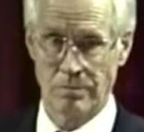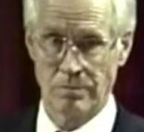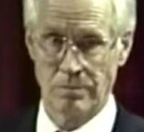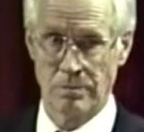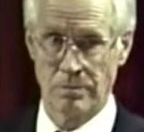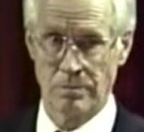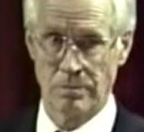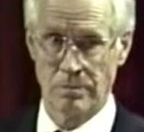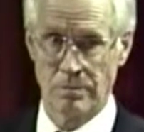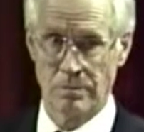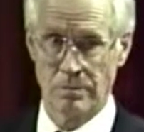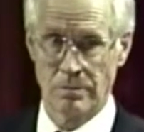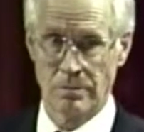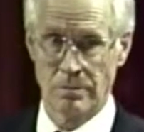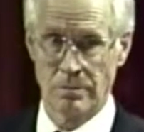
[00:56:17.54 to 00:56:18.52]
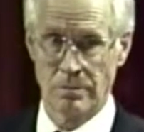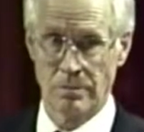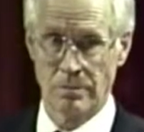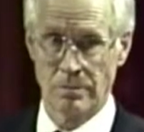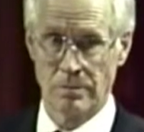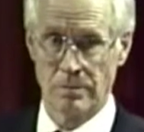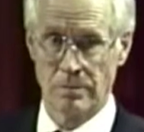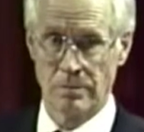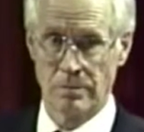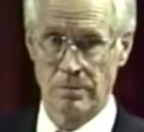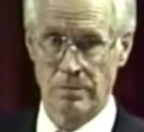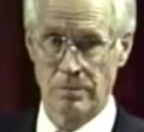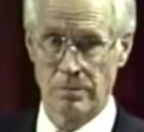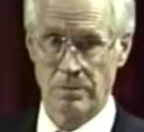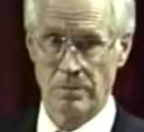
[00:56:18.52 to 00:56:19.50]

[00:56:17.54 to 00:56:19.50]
Nobody speaks.